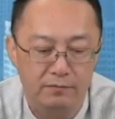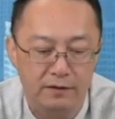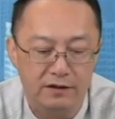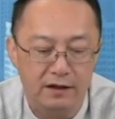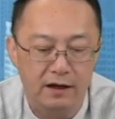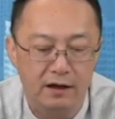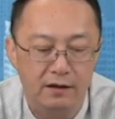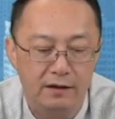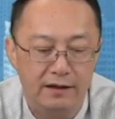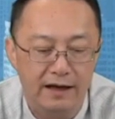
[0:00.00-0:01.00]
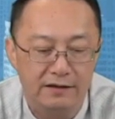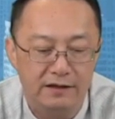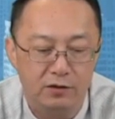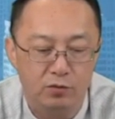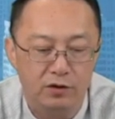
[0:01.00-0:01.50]
this
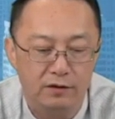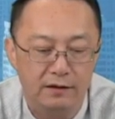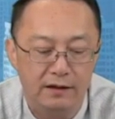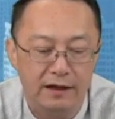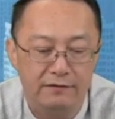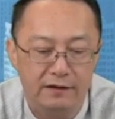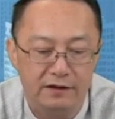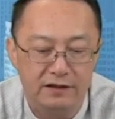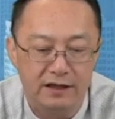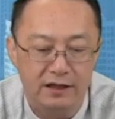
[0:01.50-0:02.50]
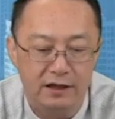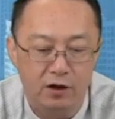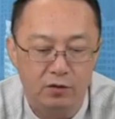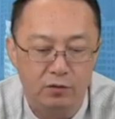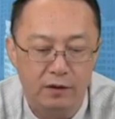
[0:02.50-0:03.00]
KC Wooden, even the
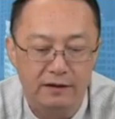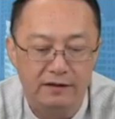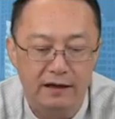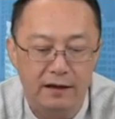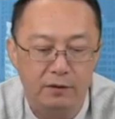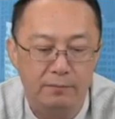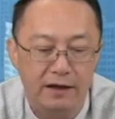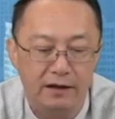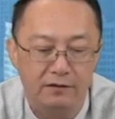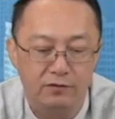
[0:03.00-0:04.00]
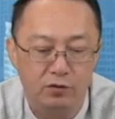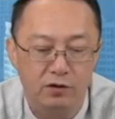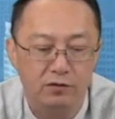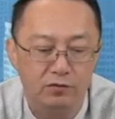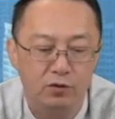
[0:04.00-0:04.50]
CEO, said that when making the full
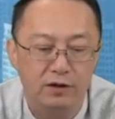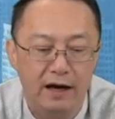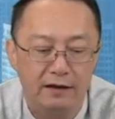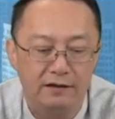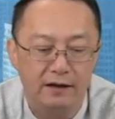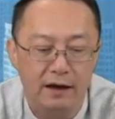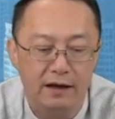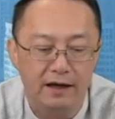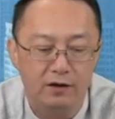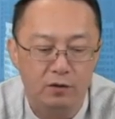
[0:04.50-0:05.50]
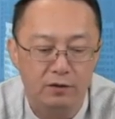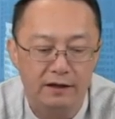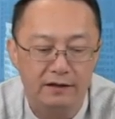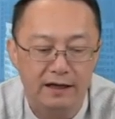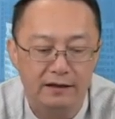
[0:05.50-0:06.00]
year forecast, he had
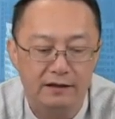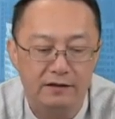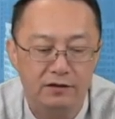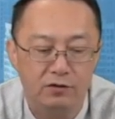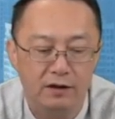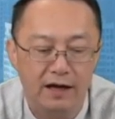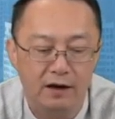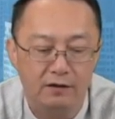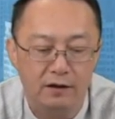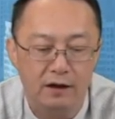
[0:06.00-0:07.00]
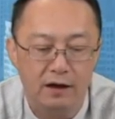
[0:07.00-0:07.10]
already taken this into account.